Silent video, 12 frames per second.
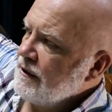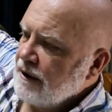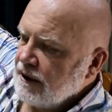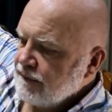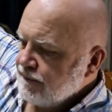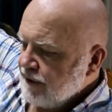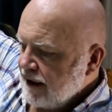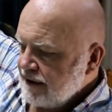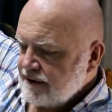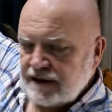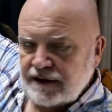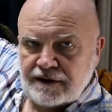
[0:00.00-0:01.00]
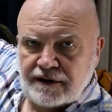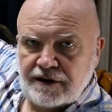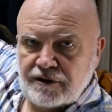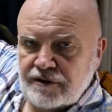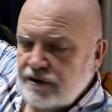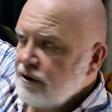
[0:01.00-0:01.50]
and placing and
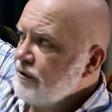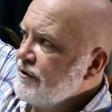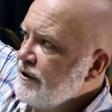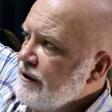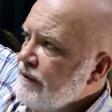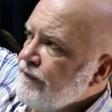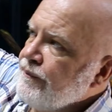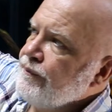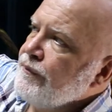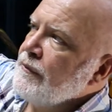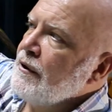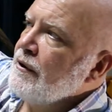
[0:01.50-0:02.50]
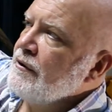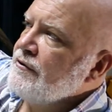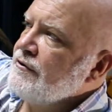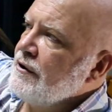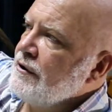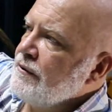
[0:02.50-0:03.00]
using.
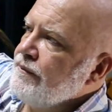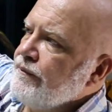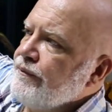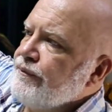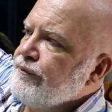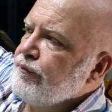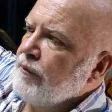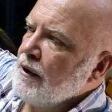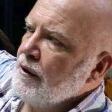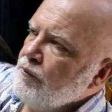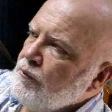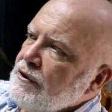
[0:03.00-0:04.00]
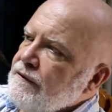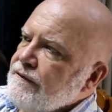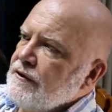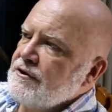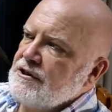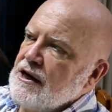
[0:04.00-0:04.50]
So one of
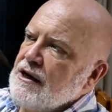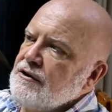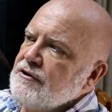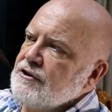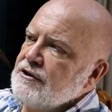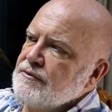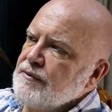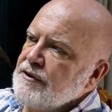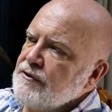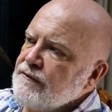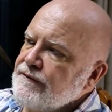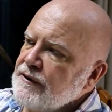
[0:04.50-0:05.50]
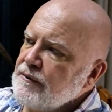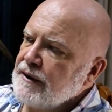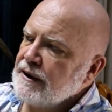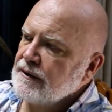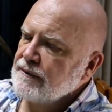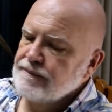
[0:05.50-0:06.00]
the challenges when you're filming